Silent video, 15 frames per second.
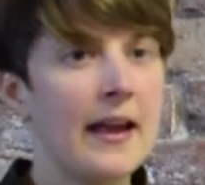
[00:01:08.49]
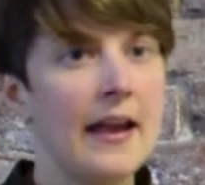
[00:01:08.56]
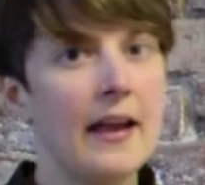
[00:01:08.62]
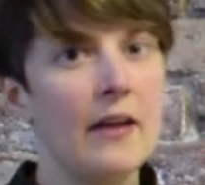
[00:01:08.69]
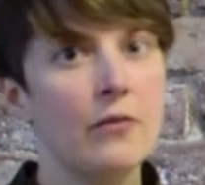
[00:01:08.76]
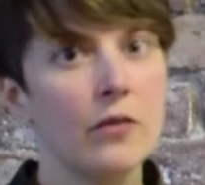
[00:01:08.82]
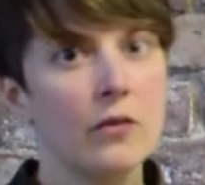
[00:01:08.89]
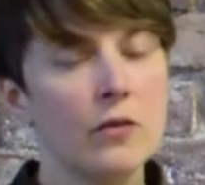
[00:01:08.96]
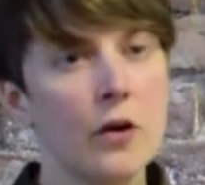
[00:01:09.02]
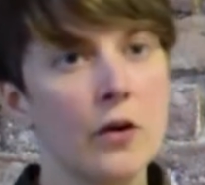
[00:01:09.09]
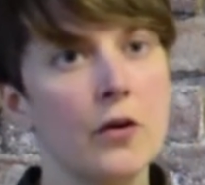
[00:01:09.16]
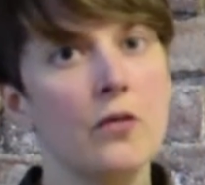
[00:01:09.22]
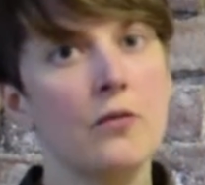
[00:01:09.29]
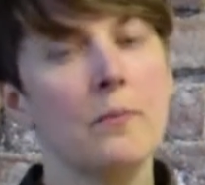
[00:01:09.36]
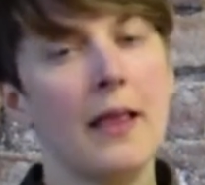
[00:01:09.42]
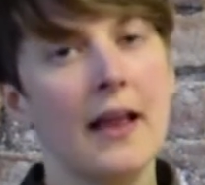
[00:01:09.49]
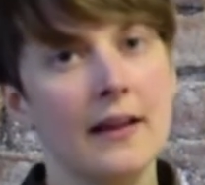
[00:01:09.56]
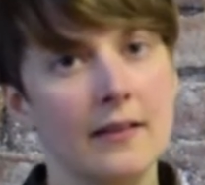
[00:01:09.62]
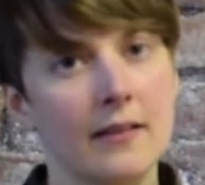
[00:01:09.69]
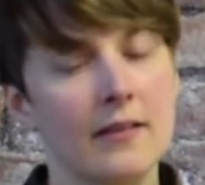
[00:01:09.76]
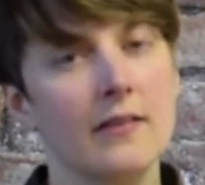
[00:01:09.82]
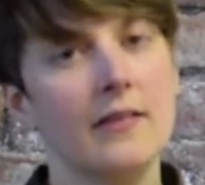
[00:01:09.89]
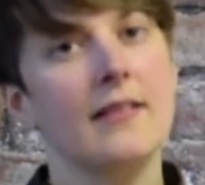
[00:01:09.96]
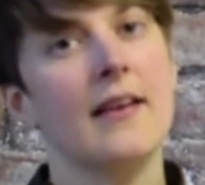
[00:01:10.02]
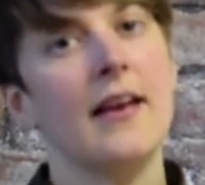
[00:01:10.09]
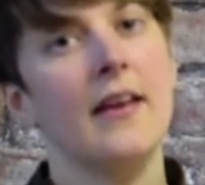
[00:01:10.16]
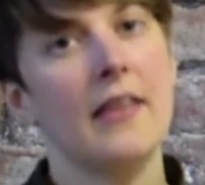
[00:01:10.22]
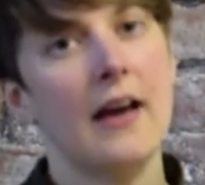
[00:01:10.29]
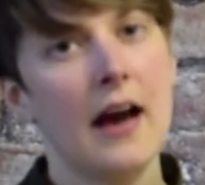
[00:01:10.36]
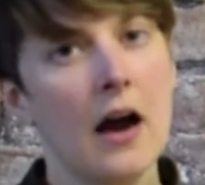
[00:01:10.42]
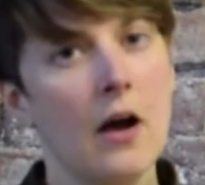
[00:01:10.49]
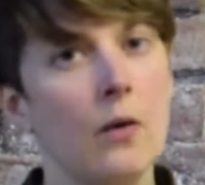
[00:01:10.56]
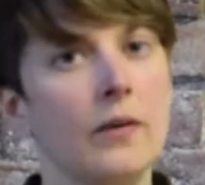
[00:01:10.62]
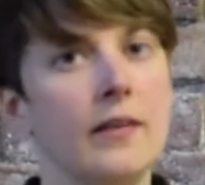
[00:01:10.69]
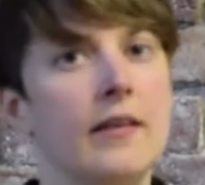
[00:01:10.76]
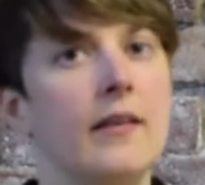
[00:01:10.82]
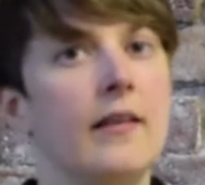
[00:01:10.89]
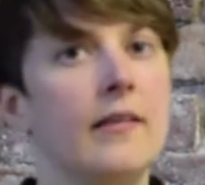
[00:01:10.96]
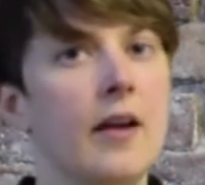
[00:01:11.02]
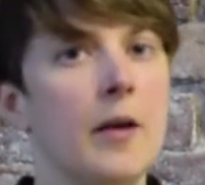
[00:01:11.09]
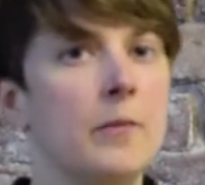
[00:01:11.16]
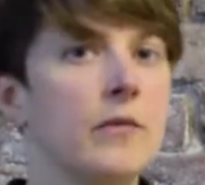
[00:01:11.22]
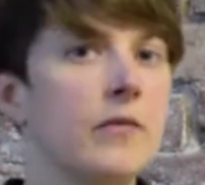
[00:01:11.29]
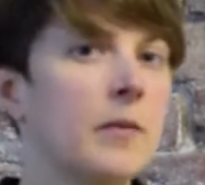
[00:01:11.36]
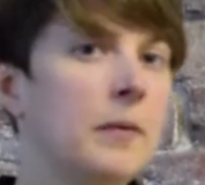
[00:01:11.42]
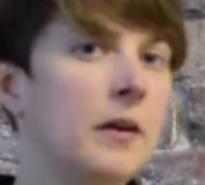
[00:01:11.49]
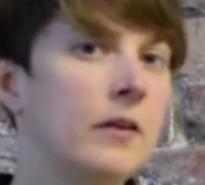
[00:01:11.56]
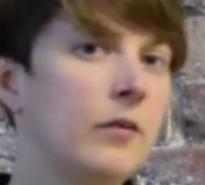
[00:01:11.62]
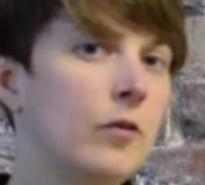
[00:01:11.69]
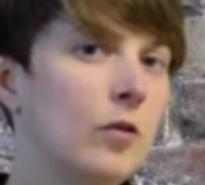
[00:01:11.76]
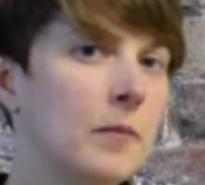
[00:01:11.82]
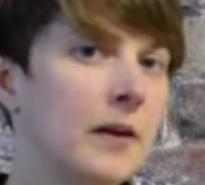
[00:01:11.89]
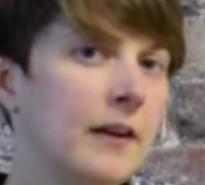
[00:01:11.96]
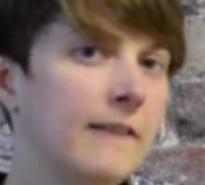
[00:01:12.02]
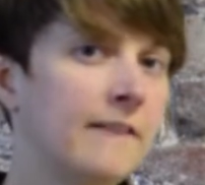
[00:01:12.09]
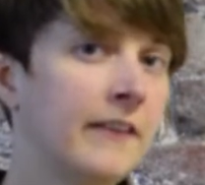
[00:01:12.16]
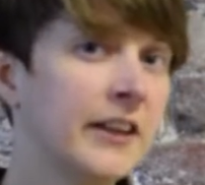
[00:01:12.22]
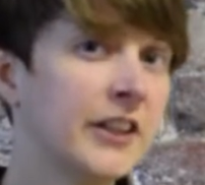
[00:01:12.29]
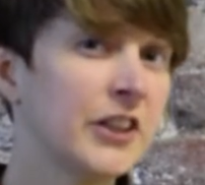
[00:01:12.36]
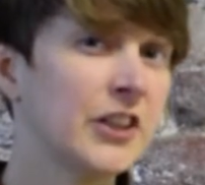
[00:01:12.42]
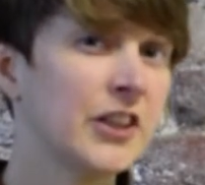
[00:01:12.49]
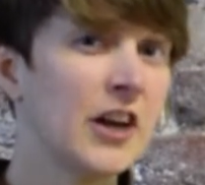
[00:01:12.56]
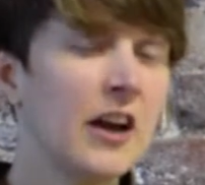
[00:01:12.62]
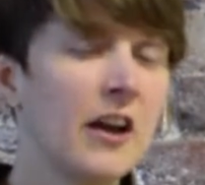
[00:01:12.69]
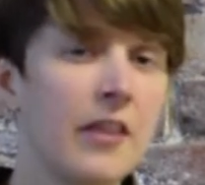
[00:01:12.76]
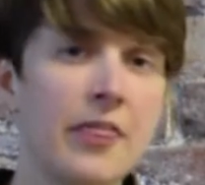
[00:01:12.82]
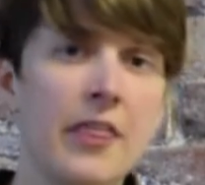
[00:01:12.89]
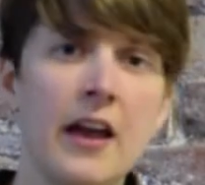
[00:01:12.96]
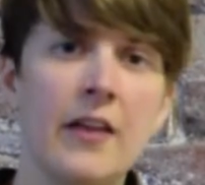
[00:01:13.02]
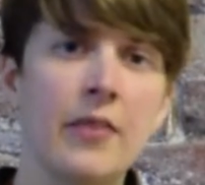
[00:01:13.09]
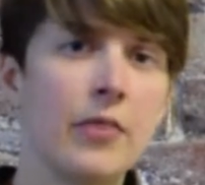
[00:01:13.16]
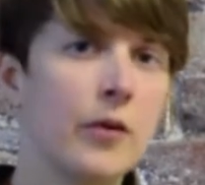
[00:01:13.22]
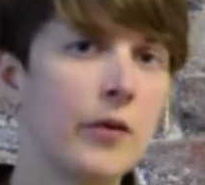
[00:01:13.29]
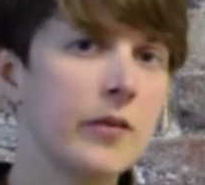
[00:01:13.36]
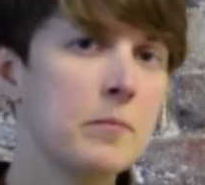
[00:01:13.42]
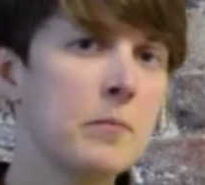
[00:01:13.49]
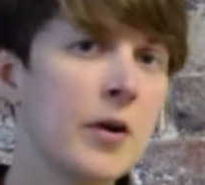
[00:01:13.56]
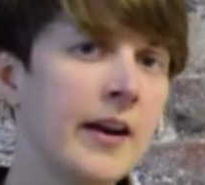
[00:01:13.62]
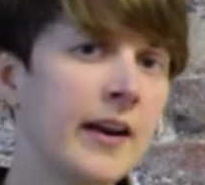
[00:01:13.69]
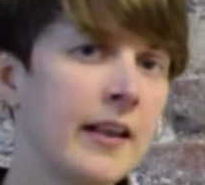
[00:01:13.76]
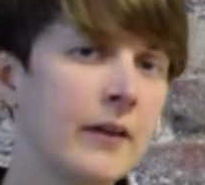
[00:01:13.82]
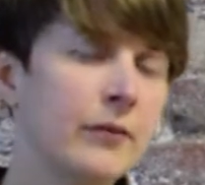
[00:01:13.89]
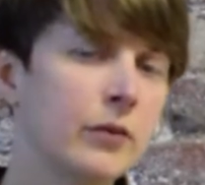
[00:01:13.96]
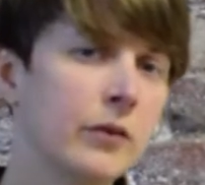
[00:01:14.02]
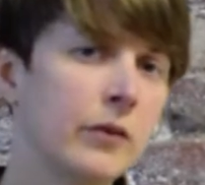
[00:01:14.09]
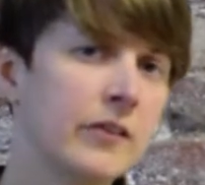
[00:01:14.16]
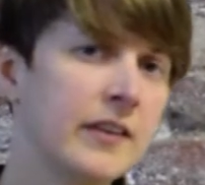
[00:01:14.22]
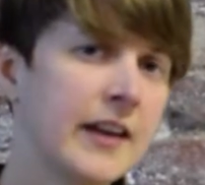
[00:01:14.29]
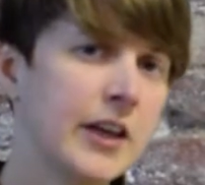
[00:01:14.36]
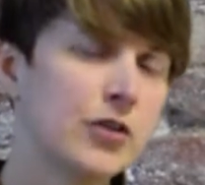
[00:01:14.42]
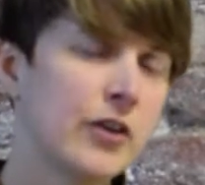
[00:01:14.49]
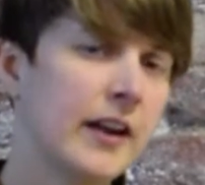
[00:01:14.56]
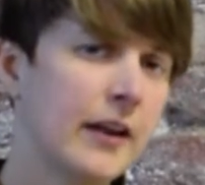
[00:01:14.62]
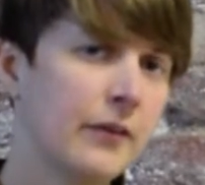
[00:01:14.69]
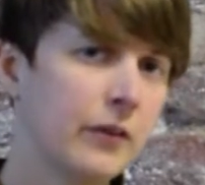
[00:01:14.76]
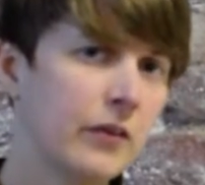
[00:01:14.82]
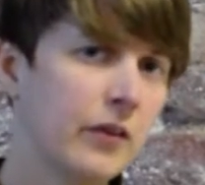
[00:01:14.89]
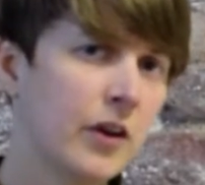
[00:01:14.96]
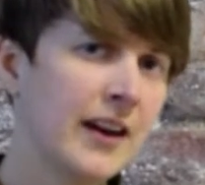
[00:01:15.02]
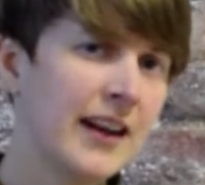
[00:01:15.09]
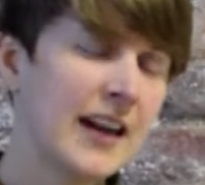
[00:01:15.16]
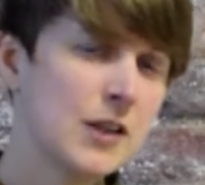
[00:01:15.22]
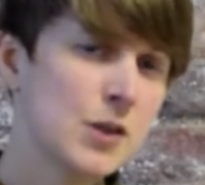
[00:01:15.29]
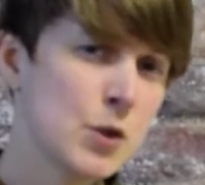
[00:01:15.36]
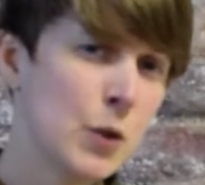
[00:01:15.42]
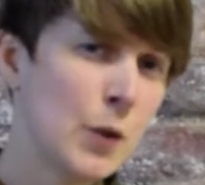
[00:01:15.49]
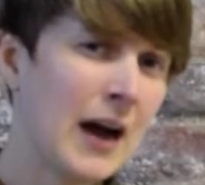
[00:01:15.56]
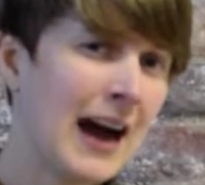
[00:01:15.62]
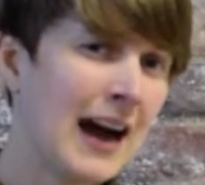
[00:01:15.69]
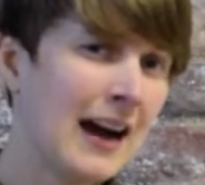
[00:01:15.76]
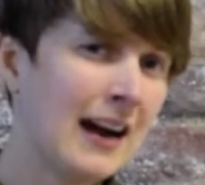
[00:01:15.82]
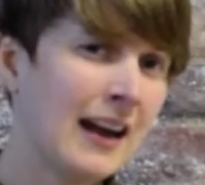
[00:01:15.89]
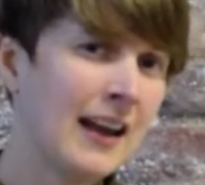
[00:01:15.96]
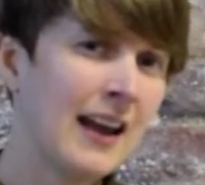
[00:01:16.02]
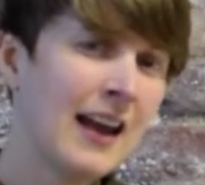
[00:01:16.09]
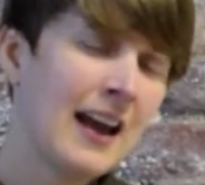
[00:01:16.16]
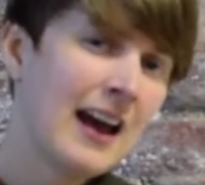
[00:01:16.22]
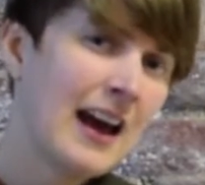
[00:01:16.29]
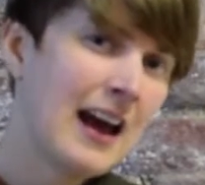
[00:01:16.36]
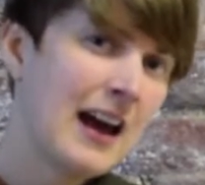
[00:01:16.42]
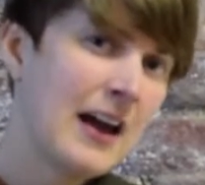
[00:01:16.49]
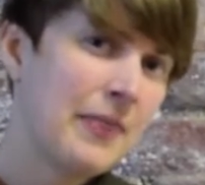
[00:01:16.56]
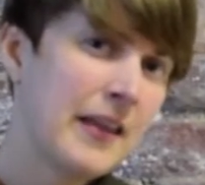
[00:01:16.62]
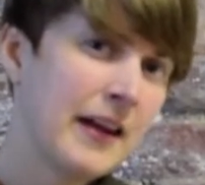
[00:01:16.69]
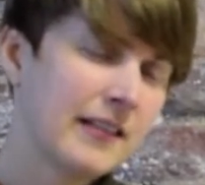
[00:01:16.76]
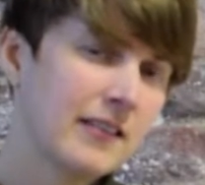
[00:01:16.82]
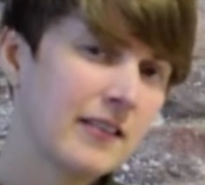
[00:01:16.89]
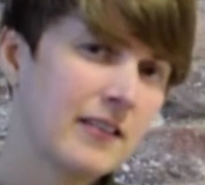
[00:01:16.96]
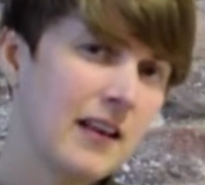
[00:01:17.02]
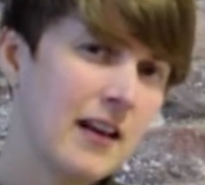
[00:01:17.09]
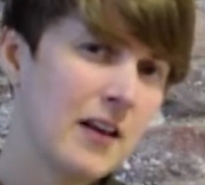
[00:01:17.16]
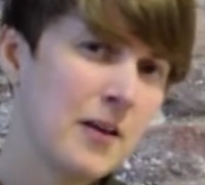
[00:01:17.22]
If there's not enough plant to take that out in terms of there being too many fish, then those ammonia levels, nitrate levels are going to get too high, and that's